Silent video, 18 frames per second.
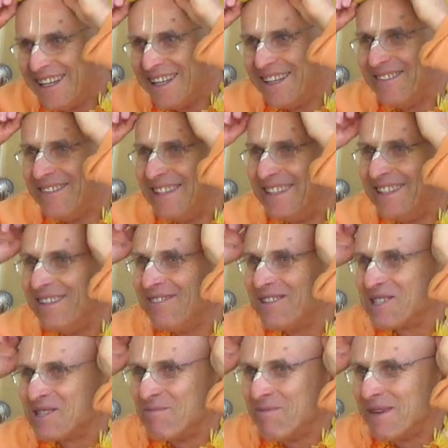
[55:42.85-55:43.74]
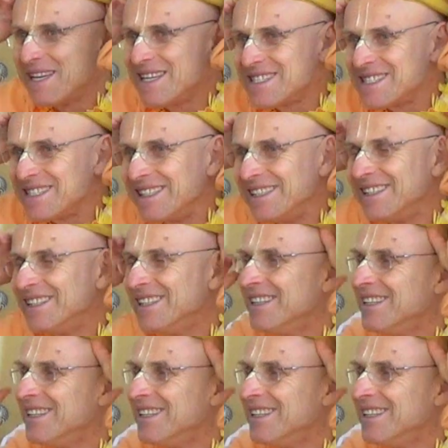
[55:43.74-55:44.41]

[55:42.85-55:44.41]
I mean, that was amazing.